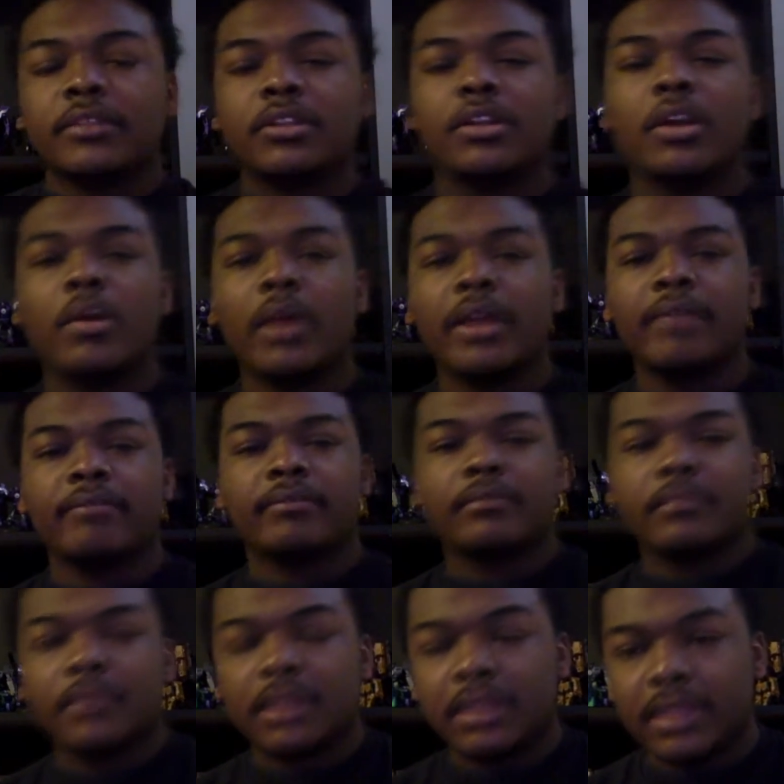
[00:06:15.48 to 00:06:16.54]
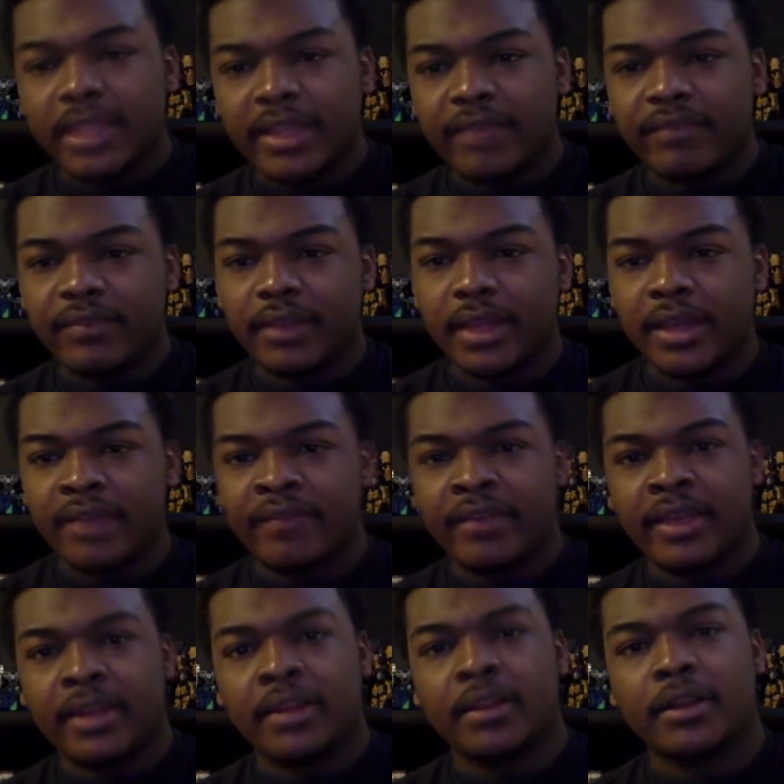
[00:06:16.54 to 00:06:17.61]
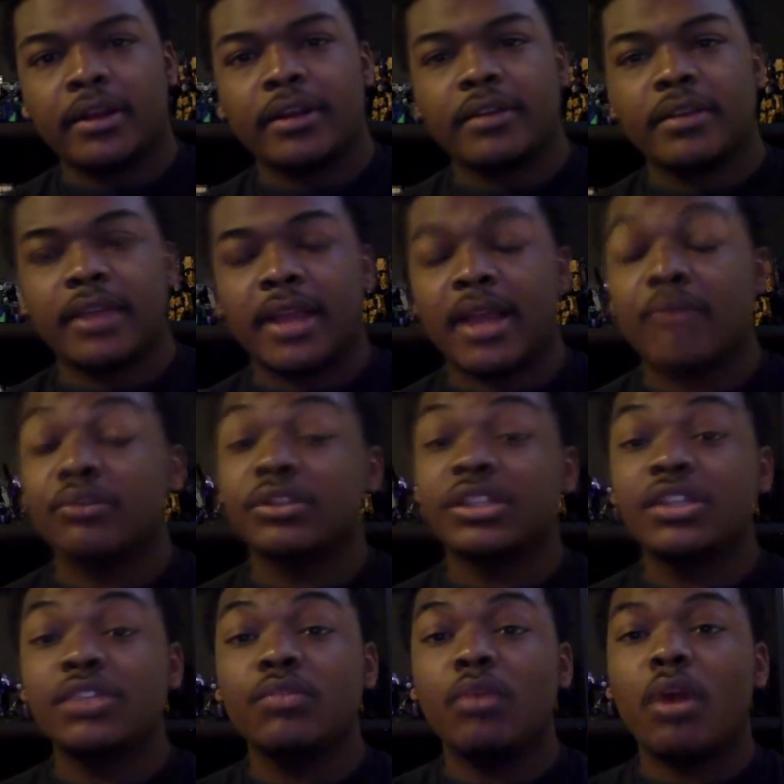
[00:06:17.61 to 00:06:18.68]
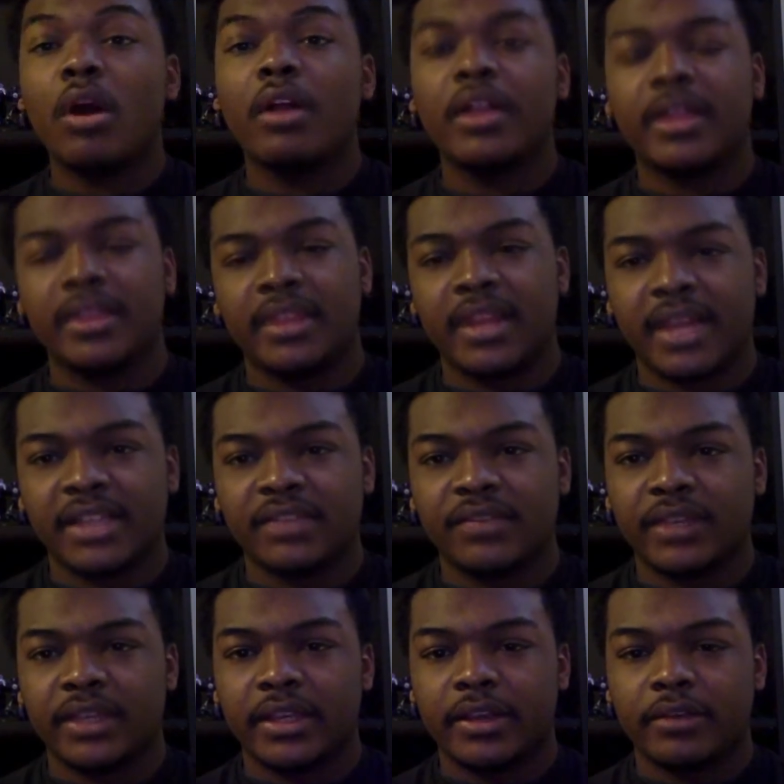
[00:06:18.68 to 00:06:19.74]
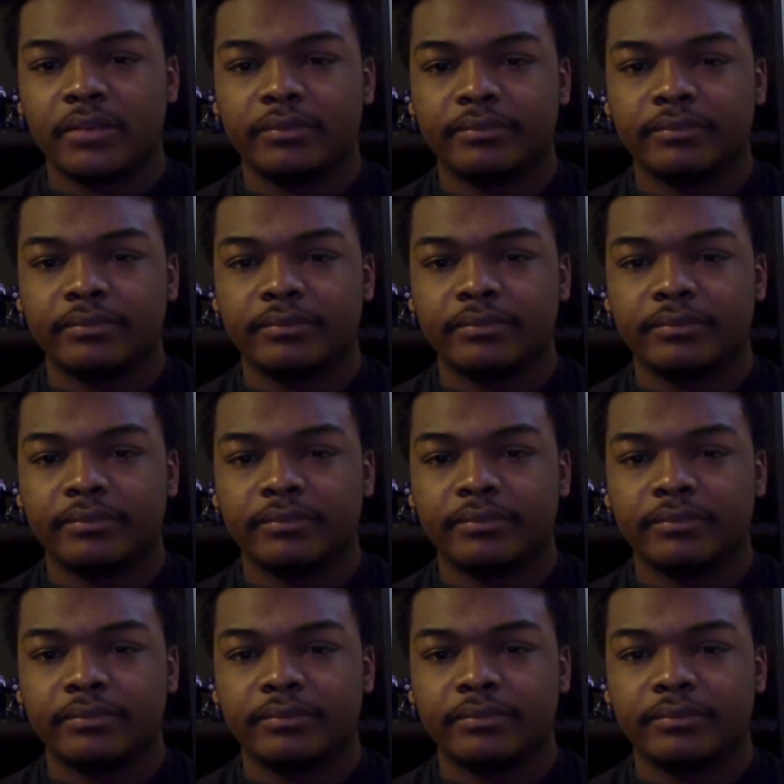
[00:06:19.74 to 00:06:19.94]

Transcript: you know what? Live, love, and learn. And I will see you all in the next video.